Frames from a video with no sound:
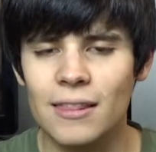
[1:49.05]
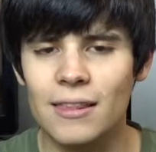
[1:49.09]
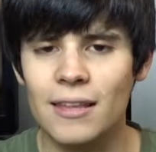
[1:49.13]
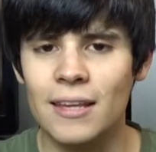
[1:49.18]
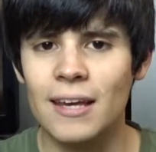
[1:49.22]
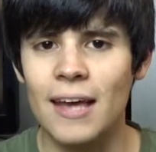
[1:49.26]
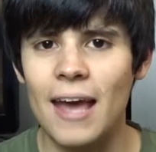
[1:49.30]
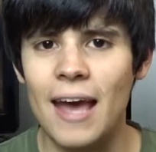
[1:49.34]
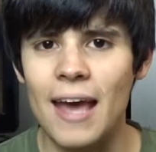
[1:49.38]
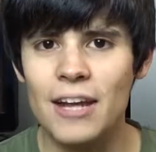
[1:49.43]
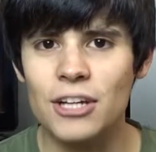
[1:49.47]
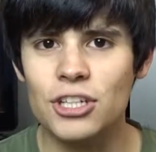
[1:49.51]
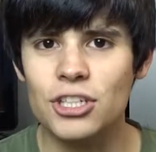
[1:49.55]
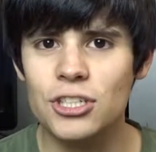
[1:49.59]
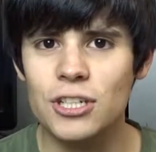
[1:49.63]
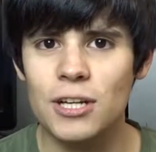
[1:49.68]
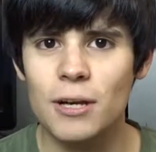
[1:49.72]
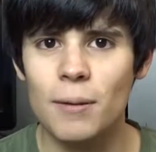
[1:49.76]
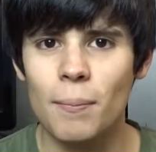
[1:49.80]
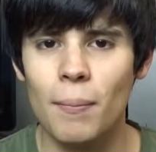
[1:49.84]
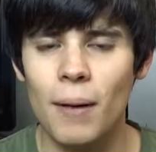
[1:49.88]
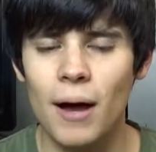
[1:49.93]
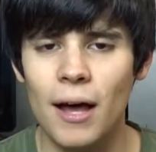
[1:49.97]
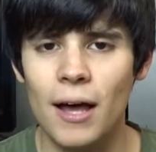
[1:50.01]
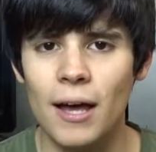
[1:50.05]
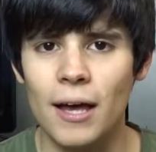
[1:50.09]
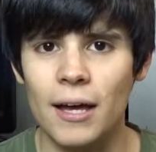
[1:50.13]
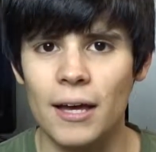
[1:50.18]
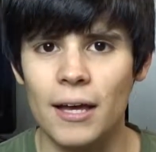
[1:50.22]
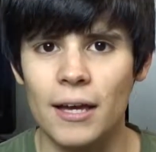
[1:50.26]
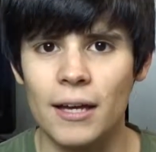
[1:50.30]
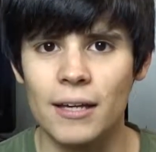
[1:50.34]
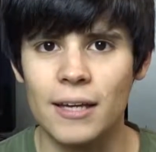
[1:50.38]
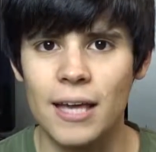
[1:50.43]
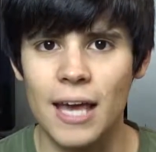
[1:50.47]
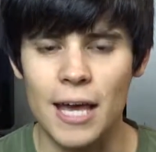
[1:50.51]
the
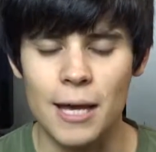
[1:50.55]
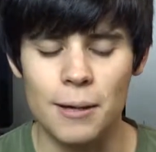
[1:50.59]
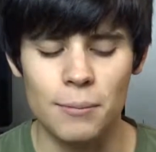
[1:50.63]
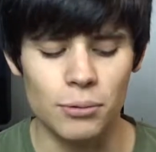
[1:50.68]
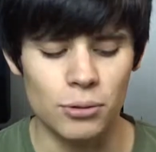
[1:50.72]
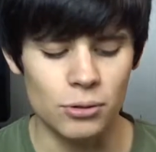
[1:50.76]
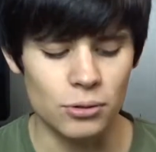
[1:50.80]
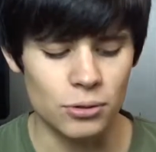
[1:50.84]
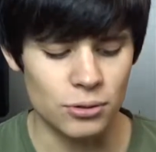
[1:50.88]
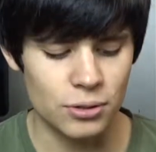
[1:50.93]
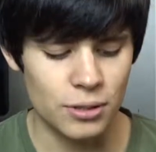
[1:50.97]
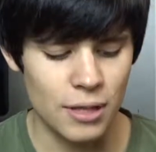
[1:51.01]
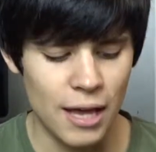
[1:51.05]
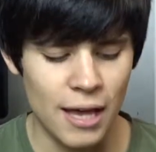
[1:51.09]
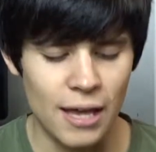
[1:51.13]
HDMI cables